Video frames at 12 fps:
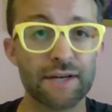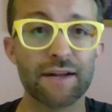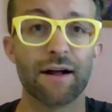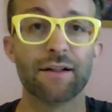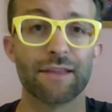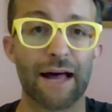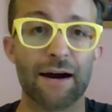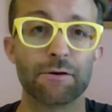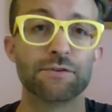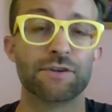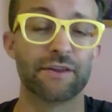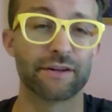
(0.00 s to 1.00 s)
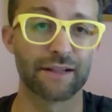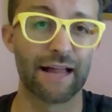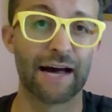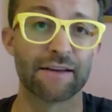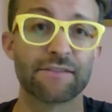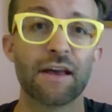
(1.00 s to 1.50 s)
it aloud to the
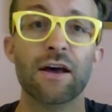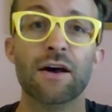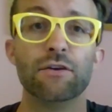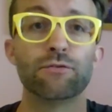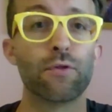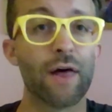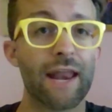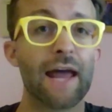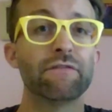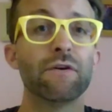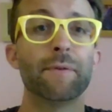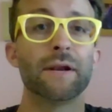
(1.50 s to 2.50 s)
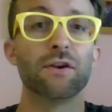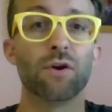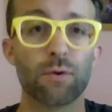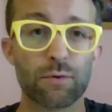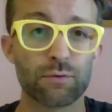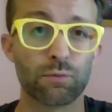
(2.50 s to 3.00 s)
class so that everybody
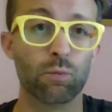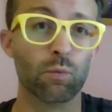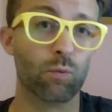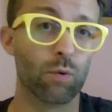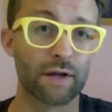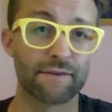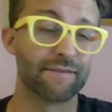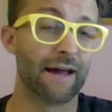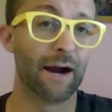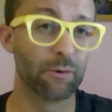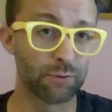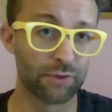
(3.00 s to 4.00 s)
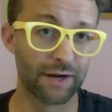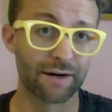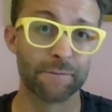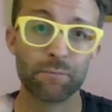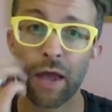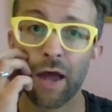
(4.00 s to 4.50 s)
knows what's out there.
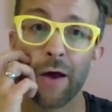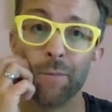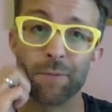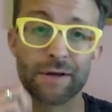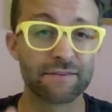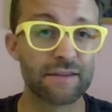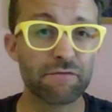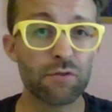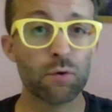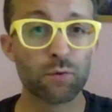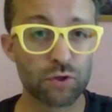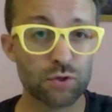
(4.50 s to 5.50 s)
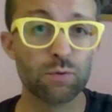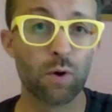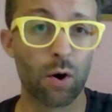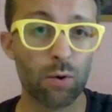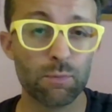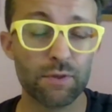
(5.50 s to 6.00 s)
Because even though you
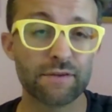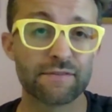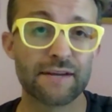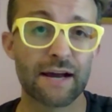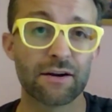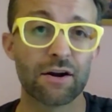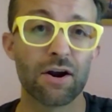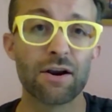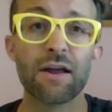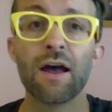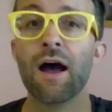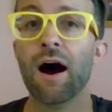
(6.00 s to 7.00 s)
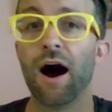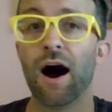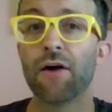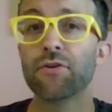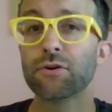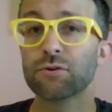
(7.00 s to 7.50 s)
own this tech card,
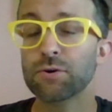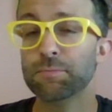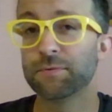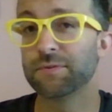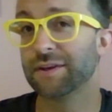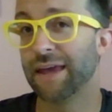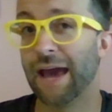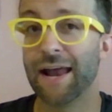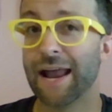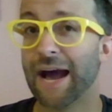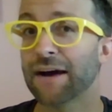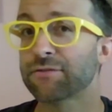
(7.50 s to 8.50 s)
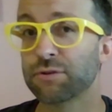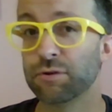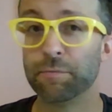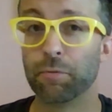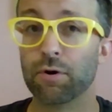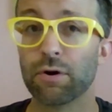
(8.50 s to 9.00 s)
other groups can ask you to
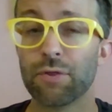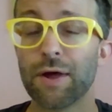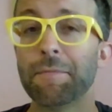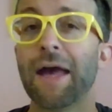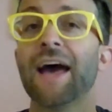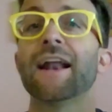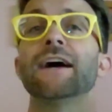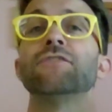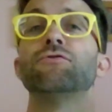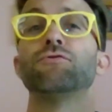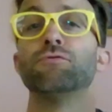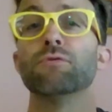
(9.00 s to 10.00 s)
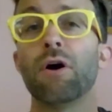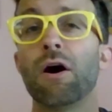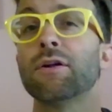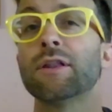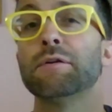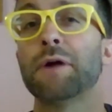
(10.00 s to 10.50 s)
borrow them, and I
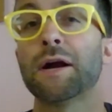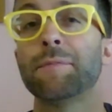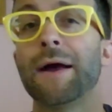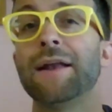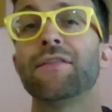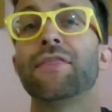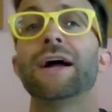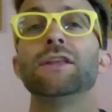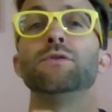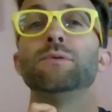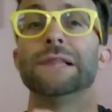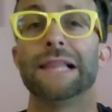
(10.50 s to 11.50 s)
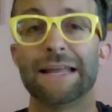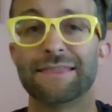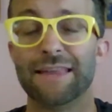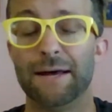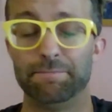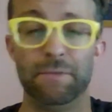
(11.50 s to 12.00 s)
strongly recommend that you let
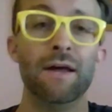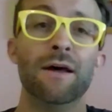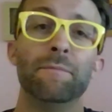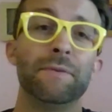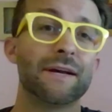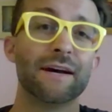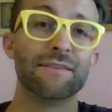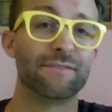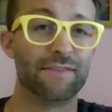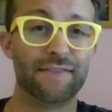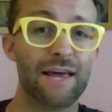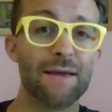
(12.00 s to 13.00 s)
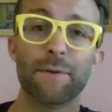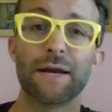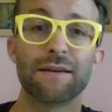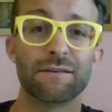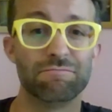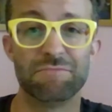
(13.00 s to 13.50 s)
them because they
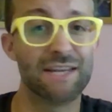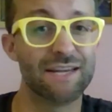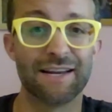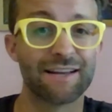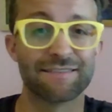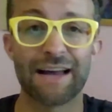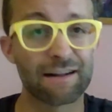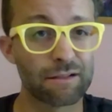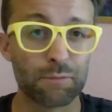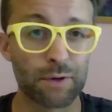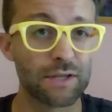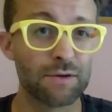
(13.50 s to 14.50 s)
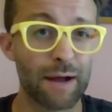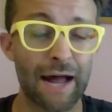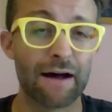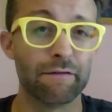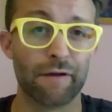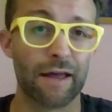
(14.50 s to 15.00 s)
might need exactly what you
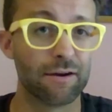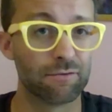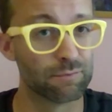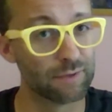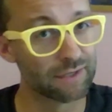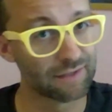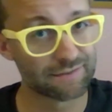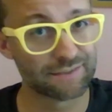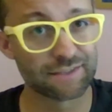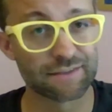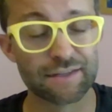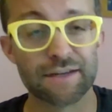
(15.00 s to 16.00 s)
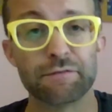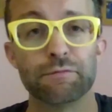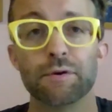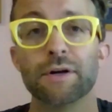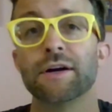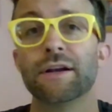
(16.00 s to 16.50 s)
have, and realistically, if
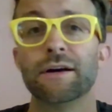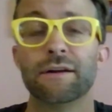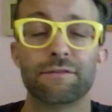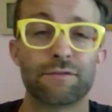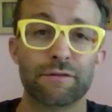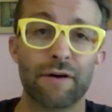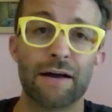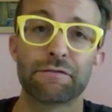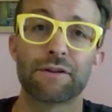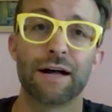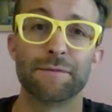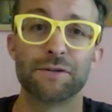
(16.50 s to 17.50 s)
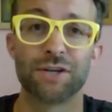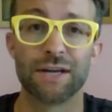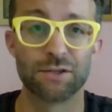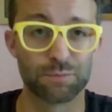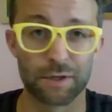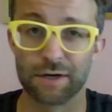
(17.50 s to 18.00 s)
we're going to survive climate
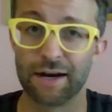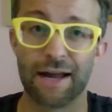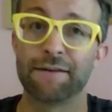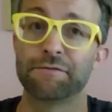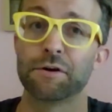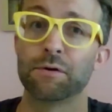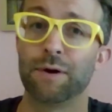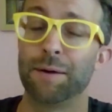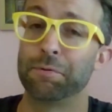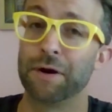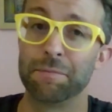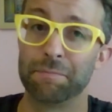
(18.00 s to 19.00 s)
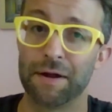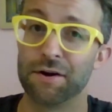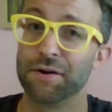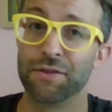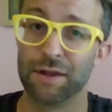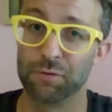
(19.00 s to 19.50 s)
change, we're going to have to cooperate
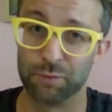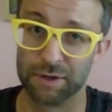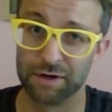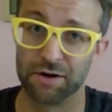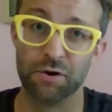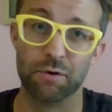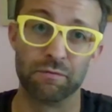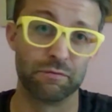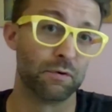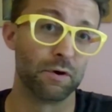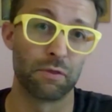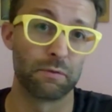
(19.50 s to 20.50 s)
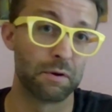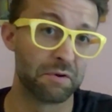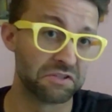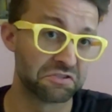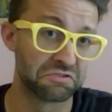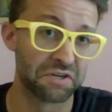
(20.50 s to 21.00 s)
better than we are known for throughout
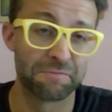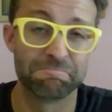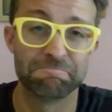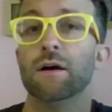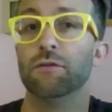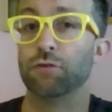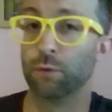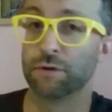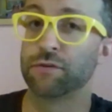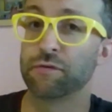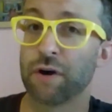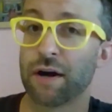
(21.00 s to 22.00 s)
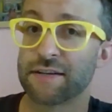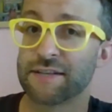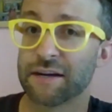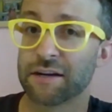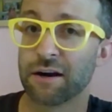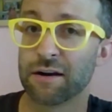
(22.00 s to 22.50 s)
history. So once you've got a
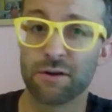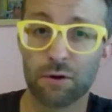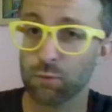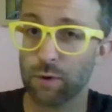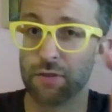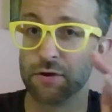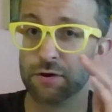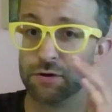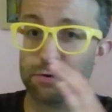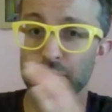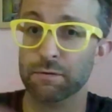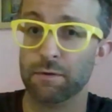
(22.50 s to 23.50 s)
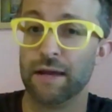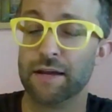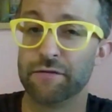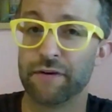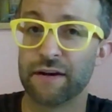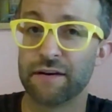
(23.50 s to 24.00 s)
tech card, whether you
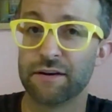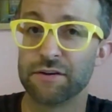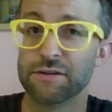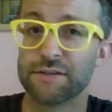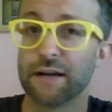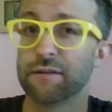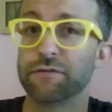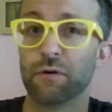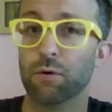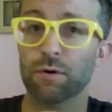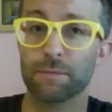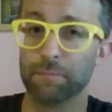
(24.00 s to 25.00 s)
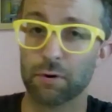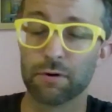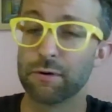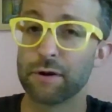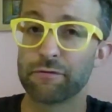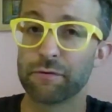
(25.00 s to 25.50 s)
innovated it yourself or
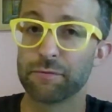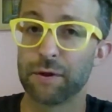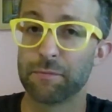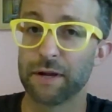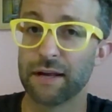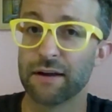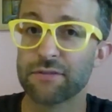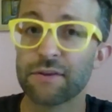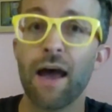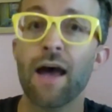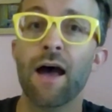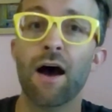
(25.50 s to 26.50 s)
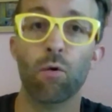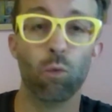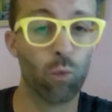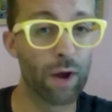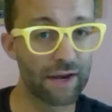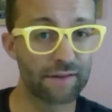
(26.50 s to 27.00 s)
borrowed it from somebody else,
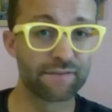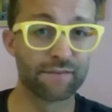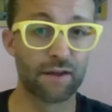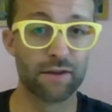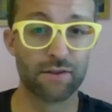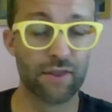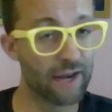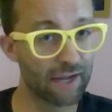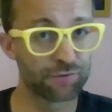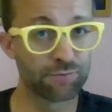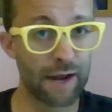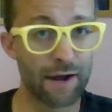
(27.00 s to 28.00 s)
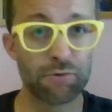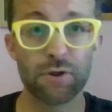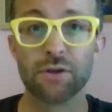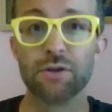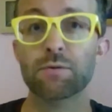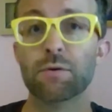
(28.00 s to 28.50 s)
when it's the next round,
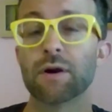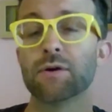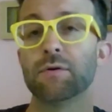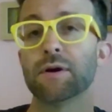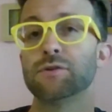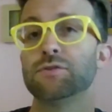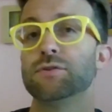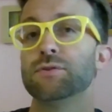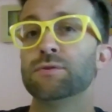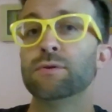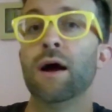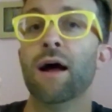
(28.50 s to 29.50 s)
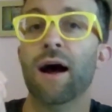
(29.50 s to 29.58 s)
you are going to